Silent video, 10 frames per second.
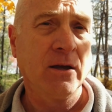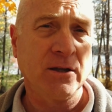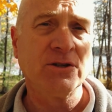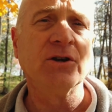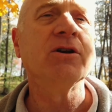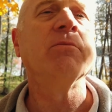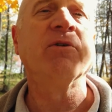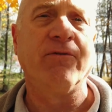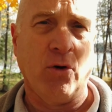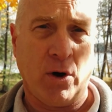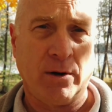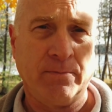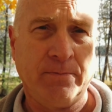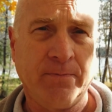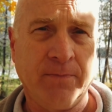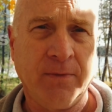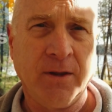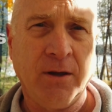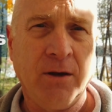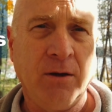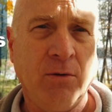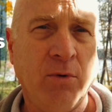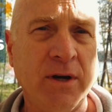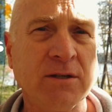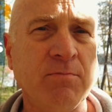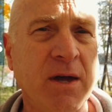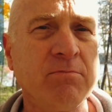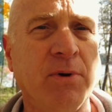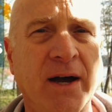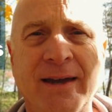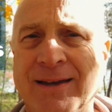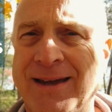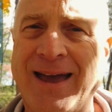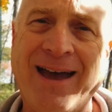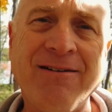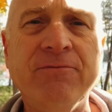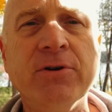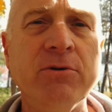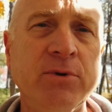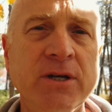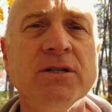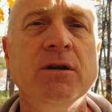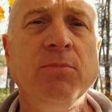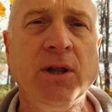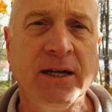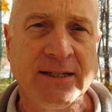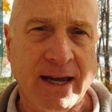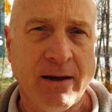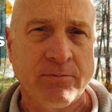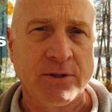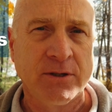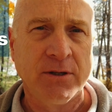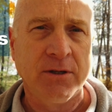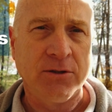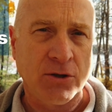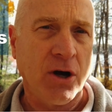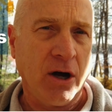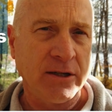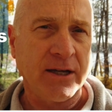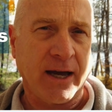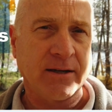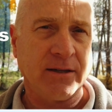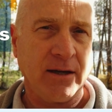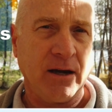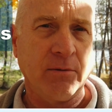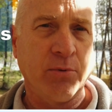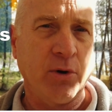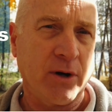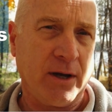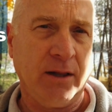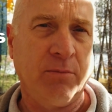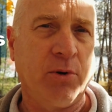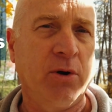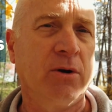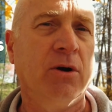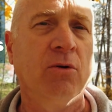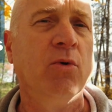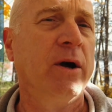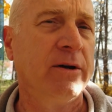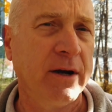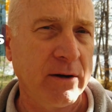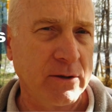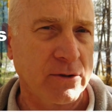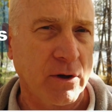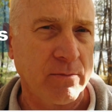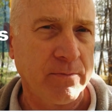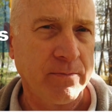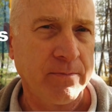Concern number 4. What is meant by every reasonable attempt to contact the airport, heliport, or water aerodrome?